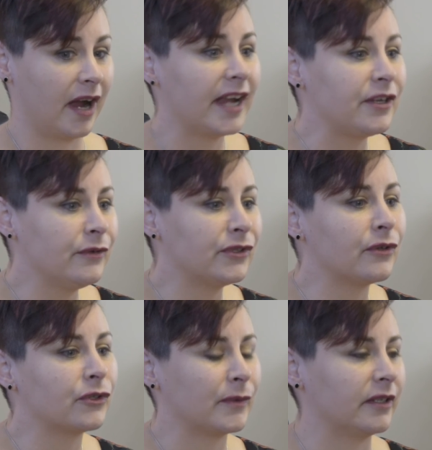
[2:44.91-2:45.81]
I use
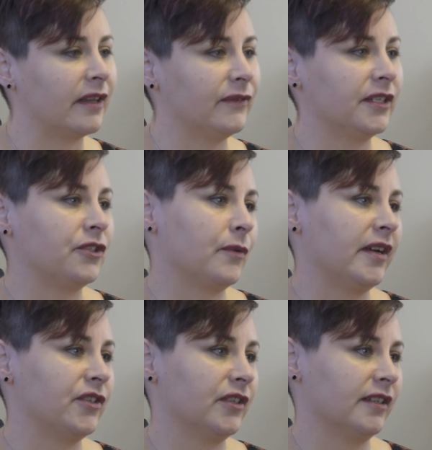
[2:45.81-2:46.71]
those real life
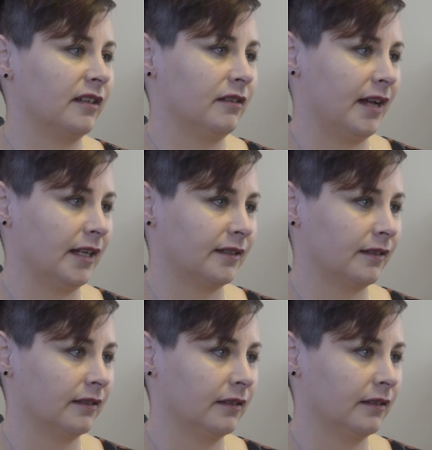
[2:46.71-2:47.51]
situations in class.